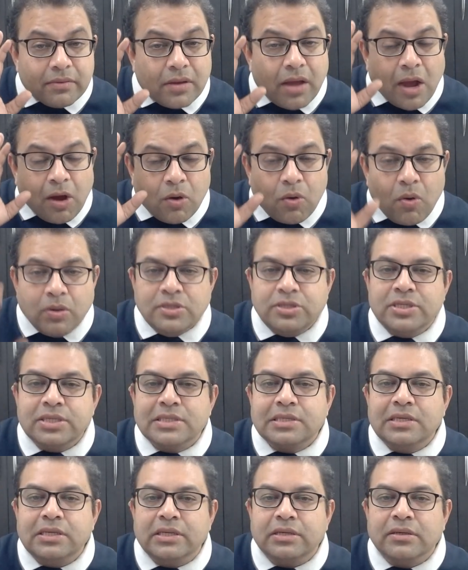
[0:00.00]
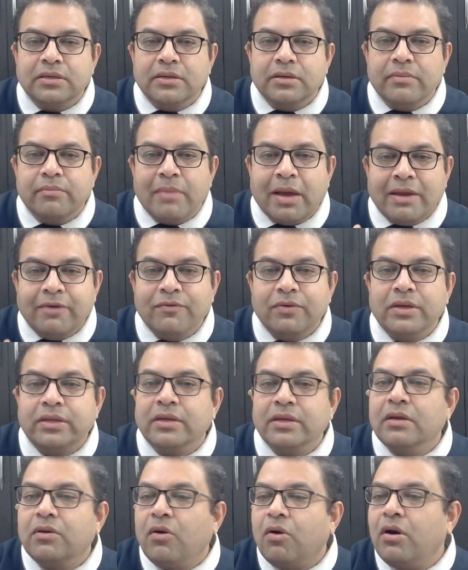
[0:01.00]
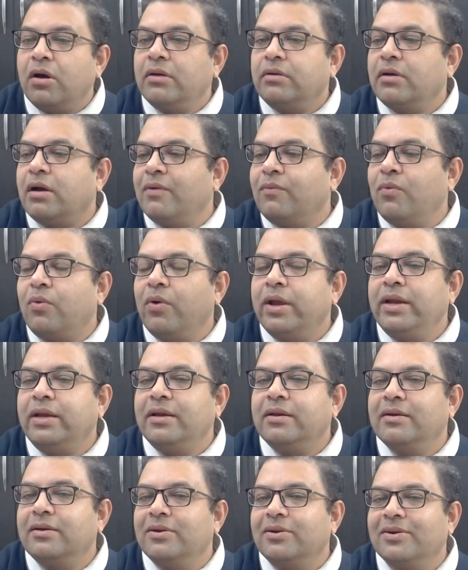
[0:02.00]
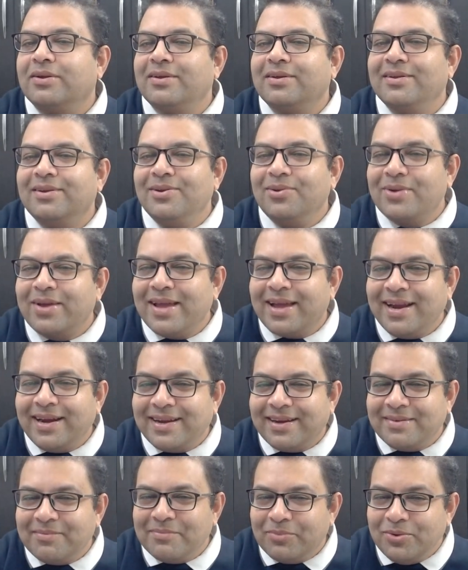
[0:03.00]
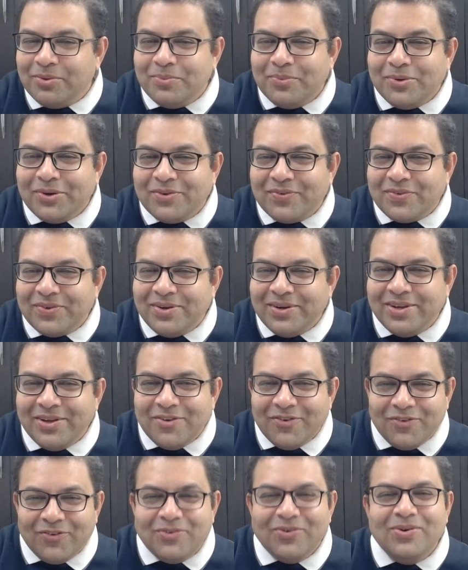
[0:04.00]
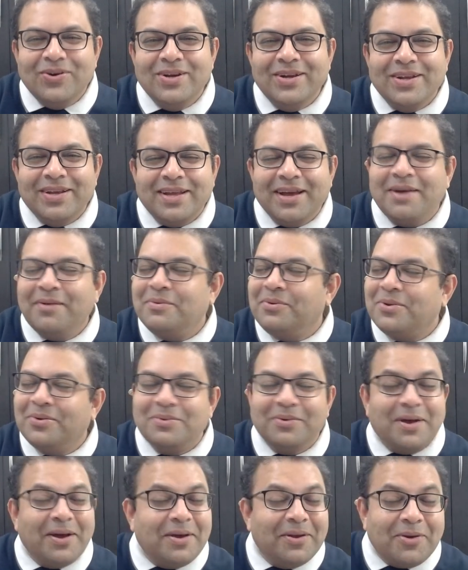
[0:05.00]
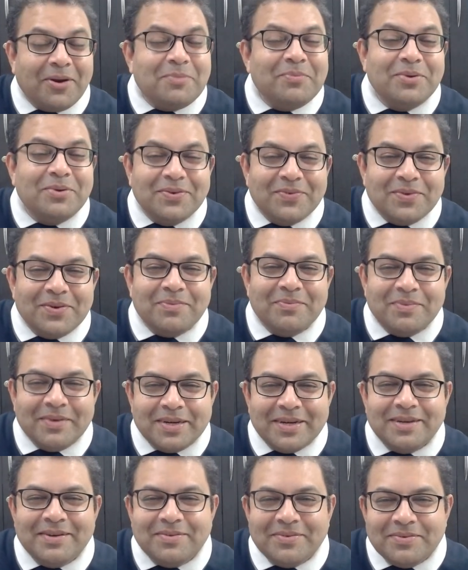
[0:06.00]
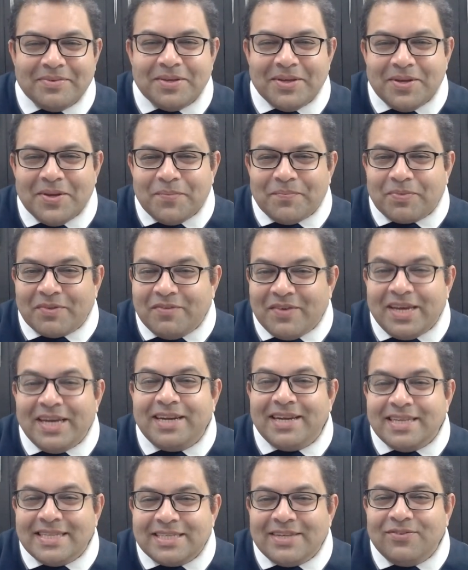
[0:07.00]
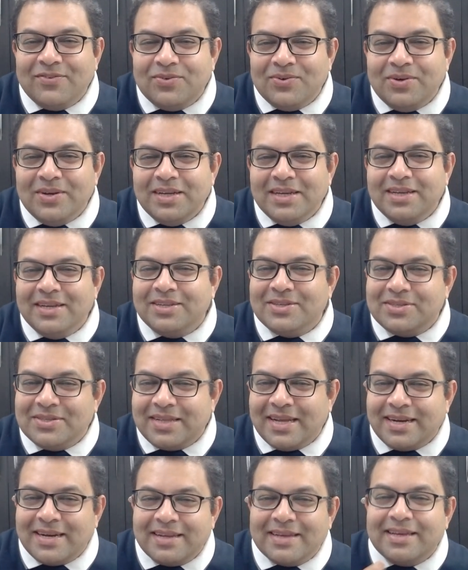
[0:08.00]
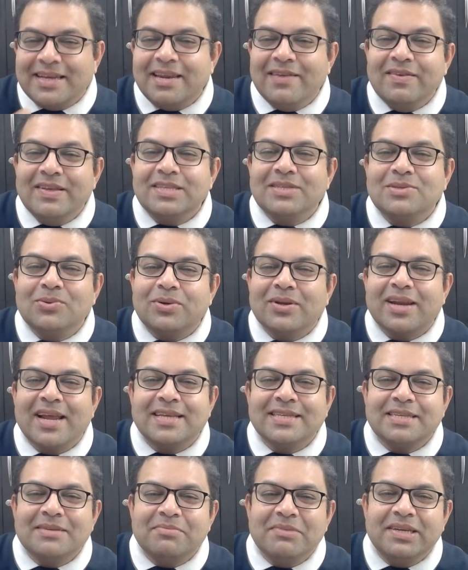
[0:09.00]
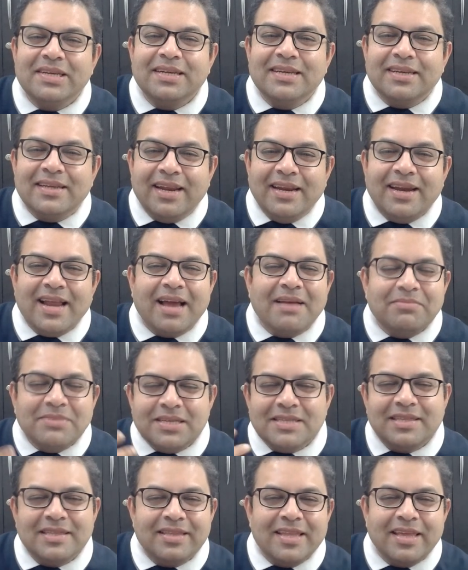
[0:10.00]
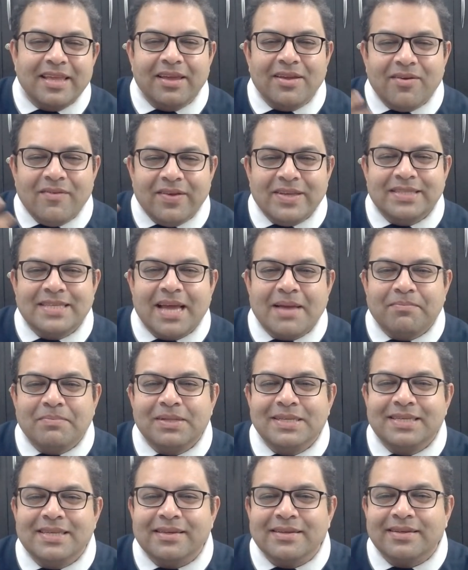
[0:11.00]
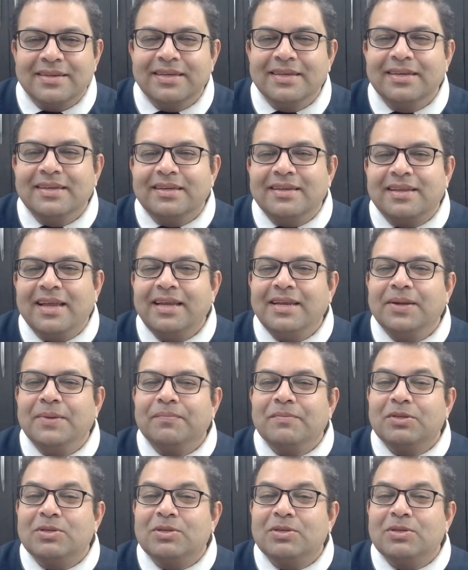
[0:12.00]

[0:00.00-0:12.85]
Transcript: Consciously, mindfully, or avoid looking at beautiful food, not beautiful, but very tasty food, so that cravings don't arise in me, right? I'm just thinking of examples here, right?